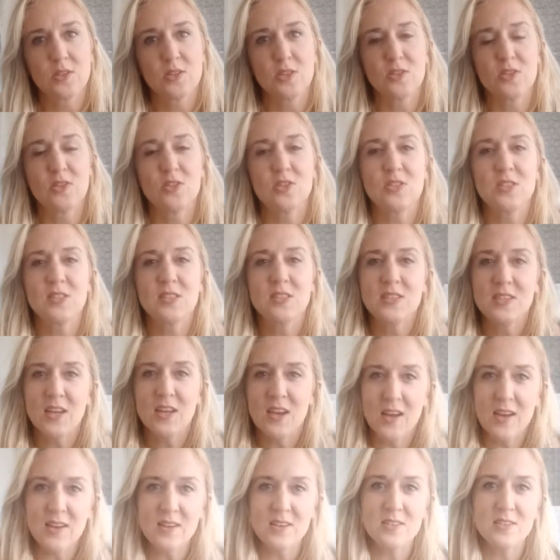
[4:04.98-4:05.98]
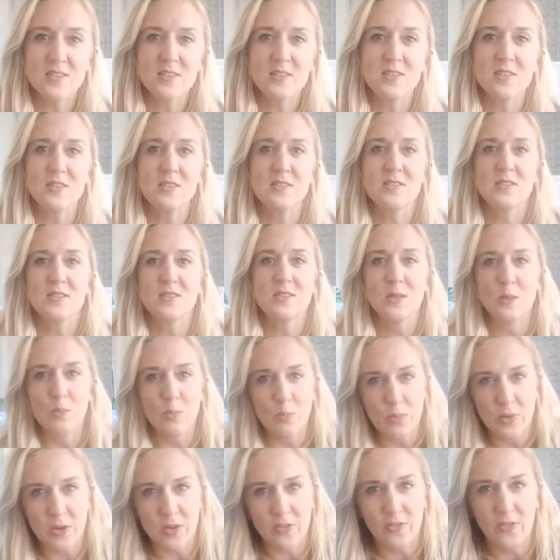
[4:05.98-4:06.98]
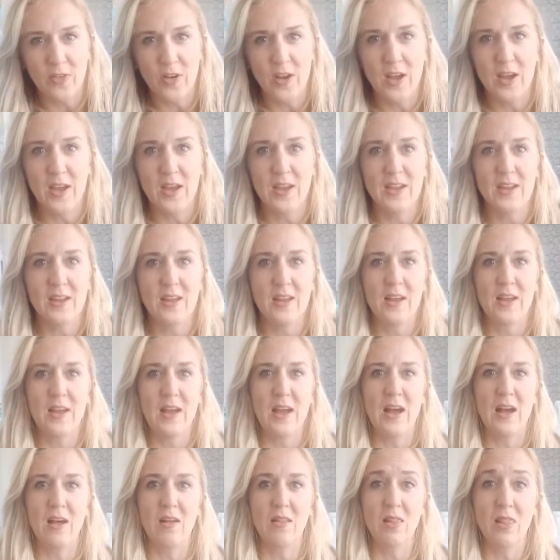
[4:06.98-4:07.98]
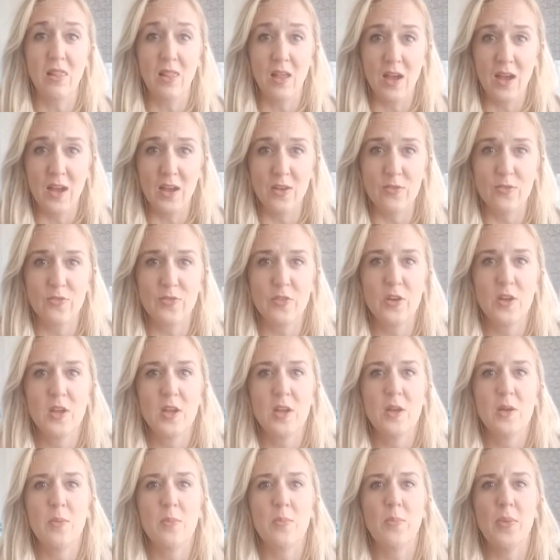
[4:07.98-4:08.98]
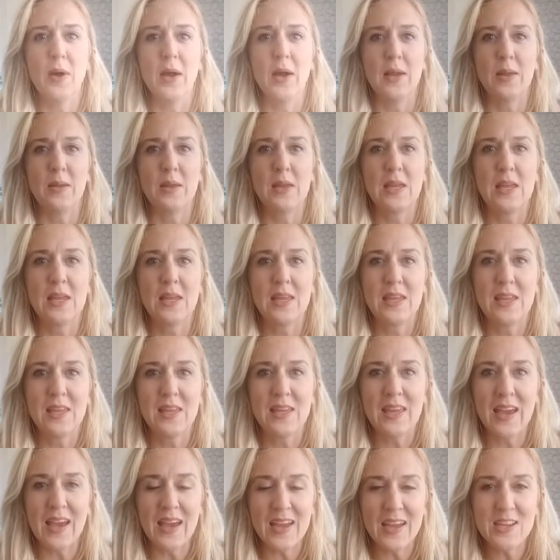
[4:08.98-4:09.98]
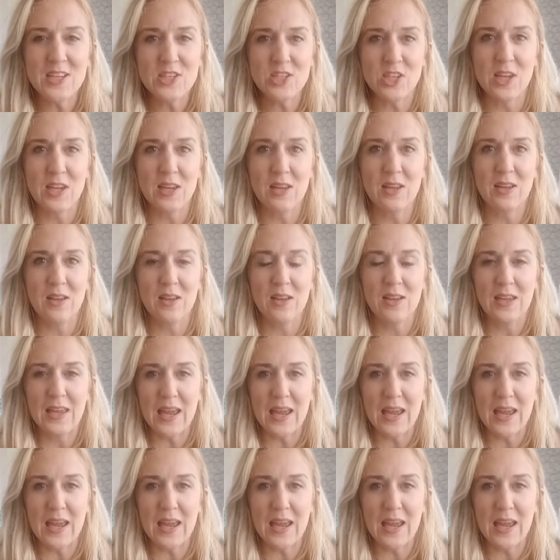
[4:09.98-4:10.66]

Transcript: So start to simplify our life by gauging,